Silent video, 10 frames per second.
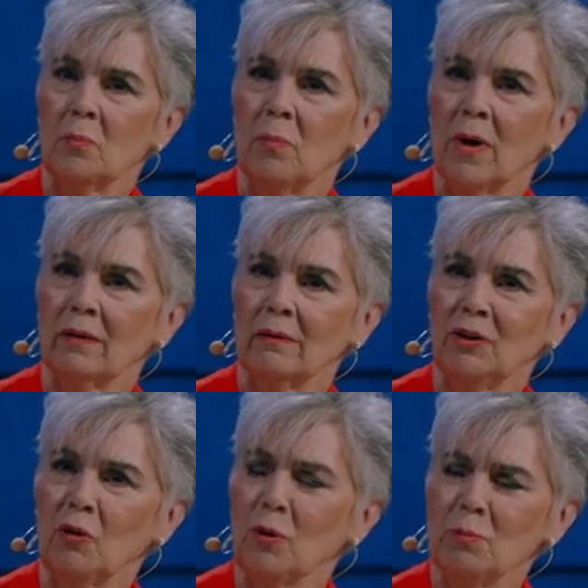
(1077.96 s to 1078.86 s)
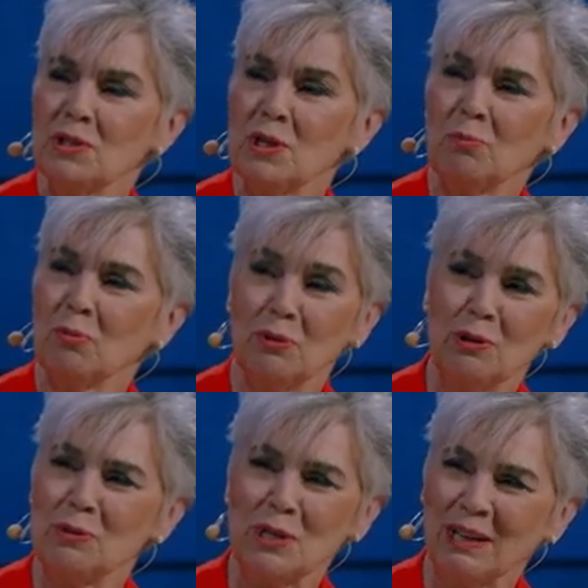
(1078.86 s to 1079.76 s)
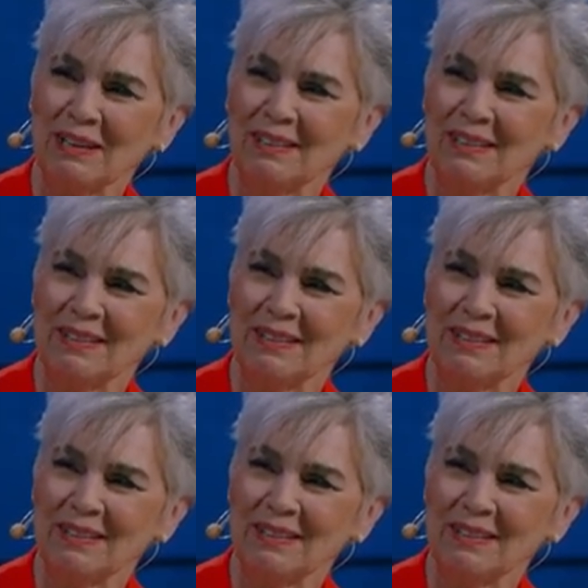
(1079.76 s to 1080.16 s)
But Europe isn't producing